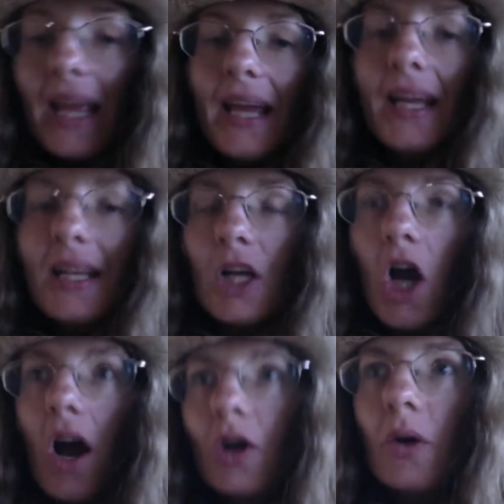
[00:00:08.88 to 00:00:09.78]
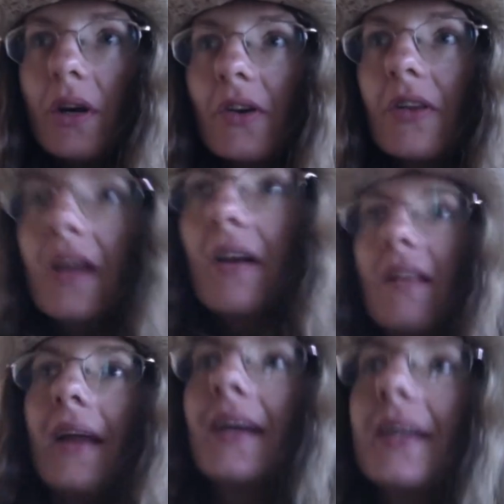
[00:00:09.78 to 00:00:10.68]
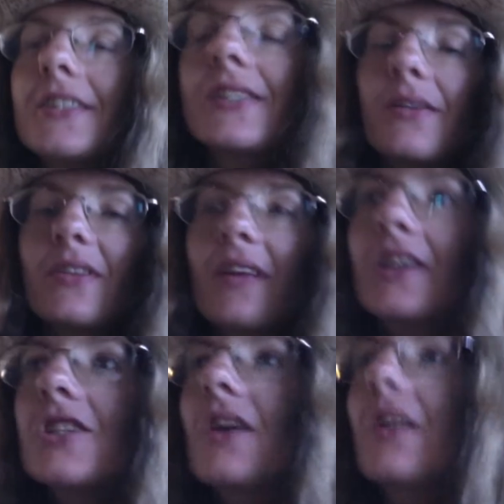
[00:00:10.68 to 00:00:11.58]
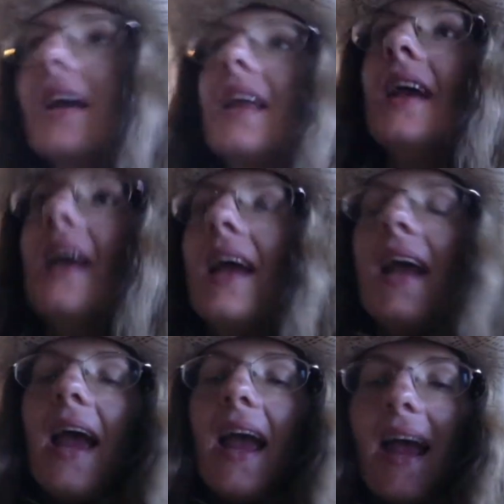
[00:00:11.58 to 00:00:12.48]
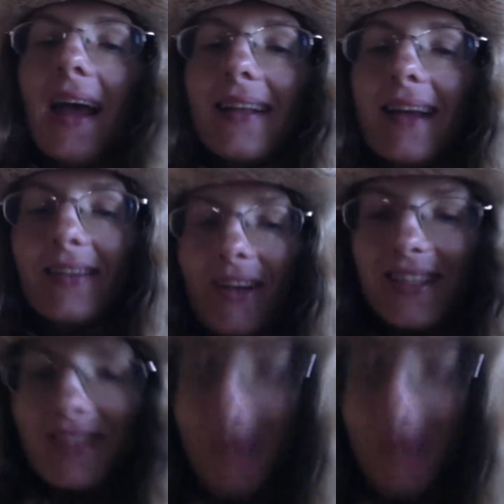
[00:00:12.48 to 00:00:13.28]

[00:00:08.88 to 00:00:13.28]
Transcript: in Concord, North Carolina, just outside of Charlotte. And so I